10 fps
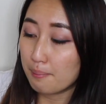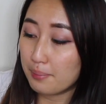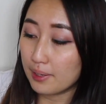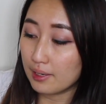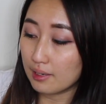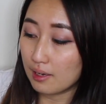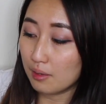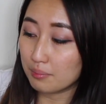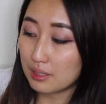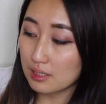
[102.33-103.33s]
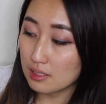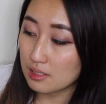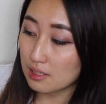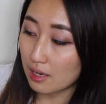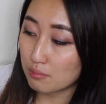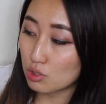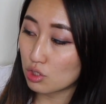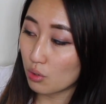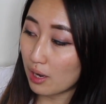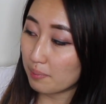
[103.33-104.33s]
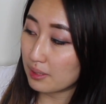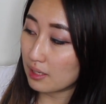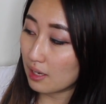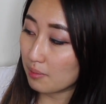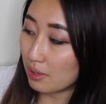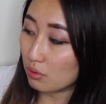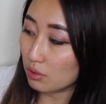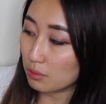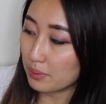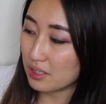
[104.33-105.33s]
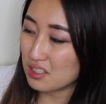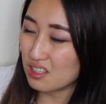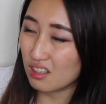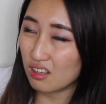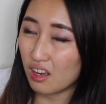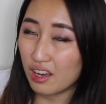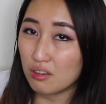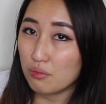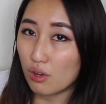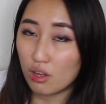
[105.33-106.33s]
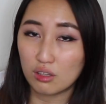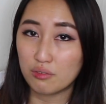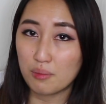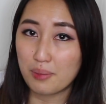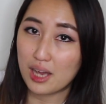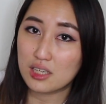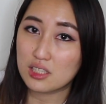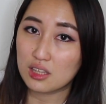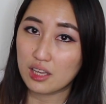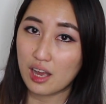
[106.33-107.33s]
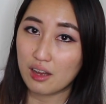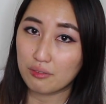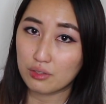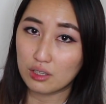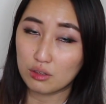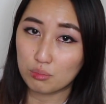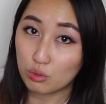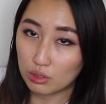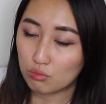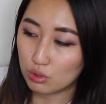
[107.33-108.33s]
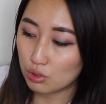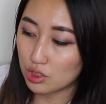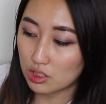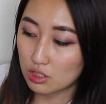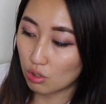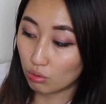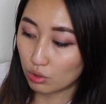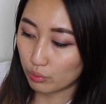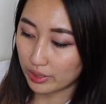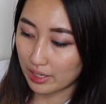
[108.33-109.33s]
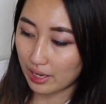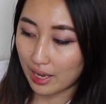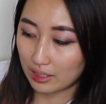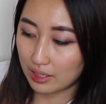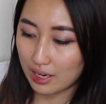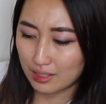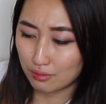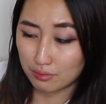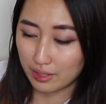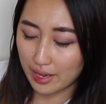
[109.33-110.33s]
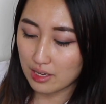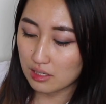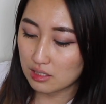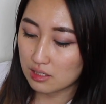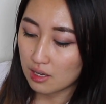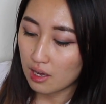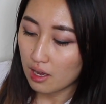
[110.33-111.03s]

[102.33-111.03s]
But this, I'm so happy they came out with, because out of all of the bags that they have in the Marine Rouge, this is the only one that I kind of liked.